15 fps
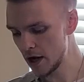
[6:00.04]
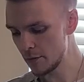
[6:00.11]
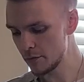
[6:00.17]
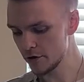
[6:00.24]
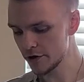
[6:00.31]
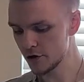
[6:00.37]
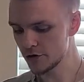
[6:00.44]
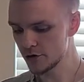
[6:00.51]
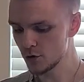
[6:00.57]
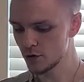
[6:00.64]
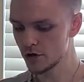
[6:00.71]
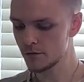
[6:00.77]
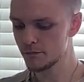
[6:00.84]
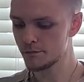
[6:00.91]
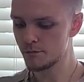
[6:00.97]
a pretty good
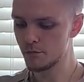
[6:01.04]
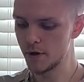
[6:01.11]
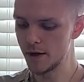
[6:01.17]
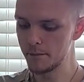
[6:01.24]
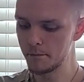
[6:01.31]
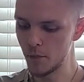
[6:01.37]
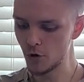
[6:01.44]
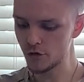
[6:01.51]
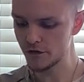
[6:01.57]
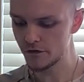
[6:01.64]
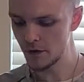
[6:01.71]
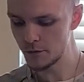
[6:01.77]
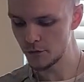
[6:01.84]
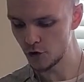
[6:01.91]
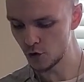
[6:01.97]
cooler. But most of
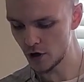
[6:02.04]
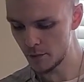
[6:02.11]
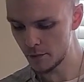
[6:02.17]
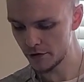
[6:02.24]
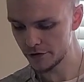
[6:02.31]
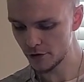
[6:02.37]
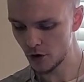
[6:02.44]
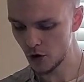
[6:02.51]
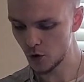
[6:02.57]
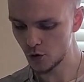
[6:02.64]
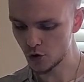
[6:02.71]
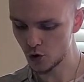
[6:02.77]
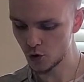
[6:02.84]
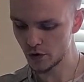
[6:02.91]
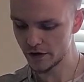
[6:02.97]
them do come with their own
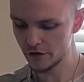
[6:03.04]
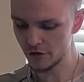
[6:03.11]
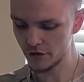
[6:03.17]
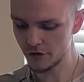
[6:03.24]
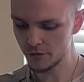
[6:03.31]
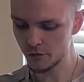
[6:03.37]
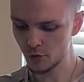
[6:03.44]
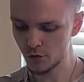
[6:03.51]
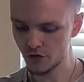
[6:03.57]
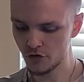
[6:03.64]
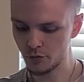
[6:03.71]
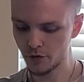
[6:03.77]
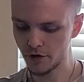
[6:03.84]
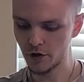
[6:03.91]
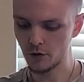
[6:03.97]
cooling systems, which is
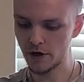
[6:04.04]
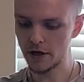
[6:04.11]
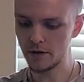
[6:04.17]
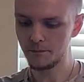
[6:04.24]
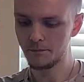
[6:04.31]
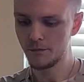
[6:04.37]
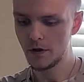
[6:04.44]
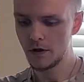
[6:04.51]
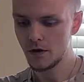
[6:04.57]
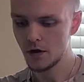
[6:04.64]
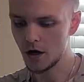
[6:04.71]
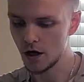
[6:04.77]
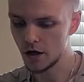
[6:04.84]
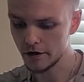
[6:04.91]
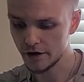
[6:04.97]
pretty great.
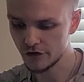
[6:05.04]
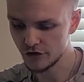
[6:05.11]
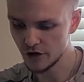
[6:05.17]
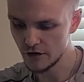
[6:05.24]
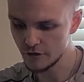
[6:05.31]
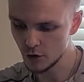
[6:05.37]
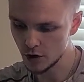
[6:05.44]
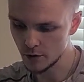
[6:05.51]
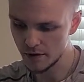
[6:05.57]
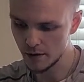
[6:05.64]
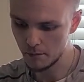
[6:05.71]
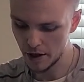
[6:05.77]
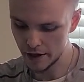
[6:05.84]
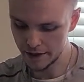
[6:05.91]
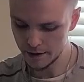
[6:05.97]
Can save you a little bit of
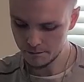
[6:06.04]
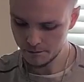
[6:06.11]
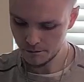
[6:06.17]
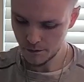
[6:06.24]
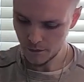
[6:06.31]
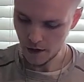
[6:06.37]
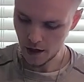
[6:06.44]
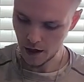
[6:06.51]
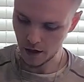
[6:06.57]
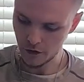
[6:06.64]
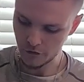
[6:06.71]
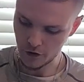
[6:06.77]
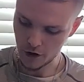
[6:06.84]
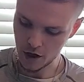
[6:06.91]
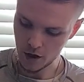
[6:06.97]
money,
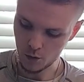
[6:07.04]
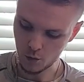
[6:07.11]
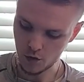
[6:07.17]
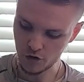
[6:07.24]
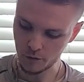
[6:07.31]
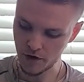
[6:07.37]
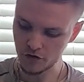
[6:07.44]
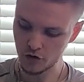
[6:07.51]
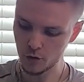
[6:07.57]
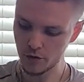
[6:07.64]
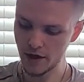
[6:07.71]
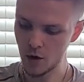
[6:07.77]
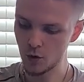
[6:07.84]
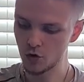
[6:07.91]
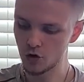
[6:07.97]
and especially with
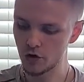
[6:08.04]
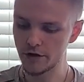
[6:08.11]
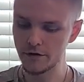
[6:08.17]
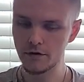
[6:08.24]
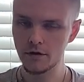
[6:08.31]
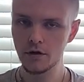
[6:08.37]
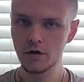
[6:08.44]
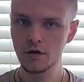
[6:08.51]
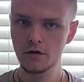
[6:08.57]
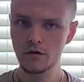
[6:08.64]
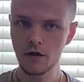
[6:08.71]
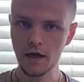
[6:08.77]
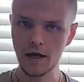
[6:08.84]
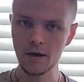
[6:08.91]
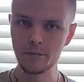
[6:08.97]
how good
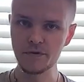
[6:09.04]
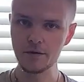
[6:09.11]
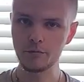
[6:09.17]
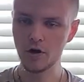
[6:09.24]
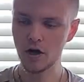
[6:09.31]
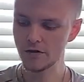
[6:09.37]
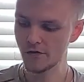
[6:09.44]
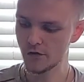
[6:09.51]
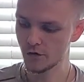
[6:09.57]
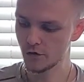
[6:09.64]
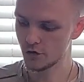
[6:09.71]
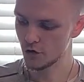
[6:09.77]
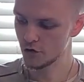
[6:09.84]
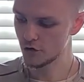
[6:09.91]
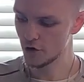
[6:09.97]
AMD processors
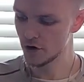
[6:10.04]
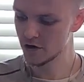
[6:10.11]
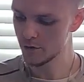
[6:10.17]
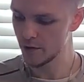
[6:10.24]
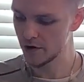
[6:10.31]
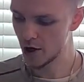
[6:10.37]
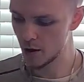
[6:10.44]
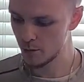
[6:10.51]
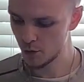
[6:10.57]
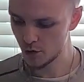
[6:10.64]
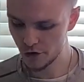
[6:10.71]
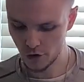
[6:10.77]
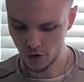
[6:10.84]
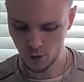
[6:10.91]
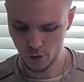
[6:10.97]
are starting to become with
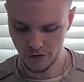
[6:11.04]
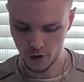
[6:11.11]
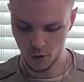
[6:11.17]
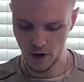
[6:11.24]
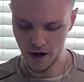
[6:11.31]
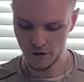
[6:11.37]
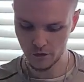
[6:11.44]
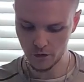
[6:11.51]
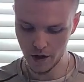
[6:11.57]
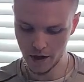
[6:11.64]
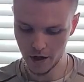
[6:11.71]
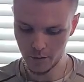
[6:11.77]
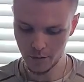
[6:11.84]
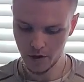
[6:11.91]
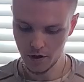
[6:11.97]
their Ryzen
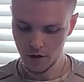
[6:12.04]
lineup.